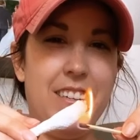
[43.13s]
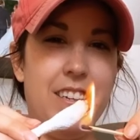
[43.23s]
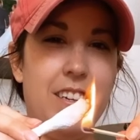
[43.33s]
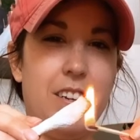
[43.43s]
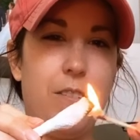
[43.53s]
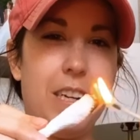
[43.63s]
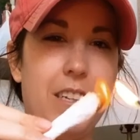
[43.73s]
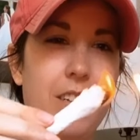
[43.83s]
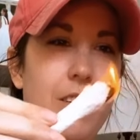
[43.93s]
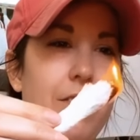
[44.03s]
Quick
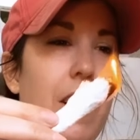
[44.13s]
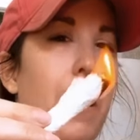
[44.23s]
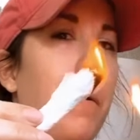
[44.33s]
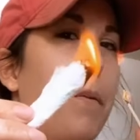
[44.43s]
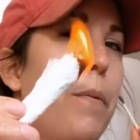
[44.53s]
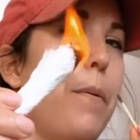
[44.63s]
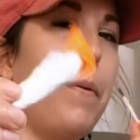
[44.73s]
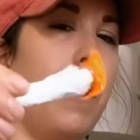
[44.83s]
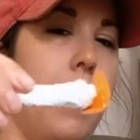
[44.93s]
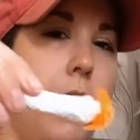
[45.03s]
little fire.
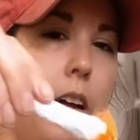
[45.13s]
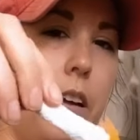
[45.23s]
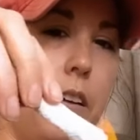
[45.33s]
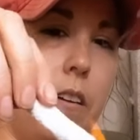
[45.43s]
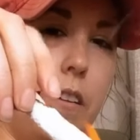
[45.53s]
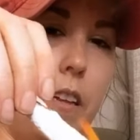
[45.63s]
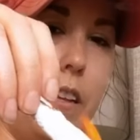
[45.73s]
That's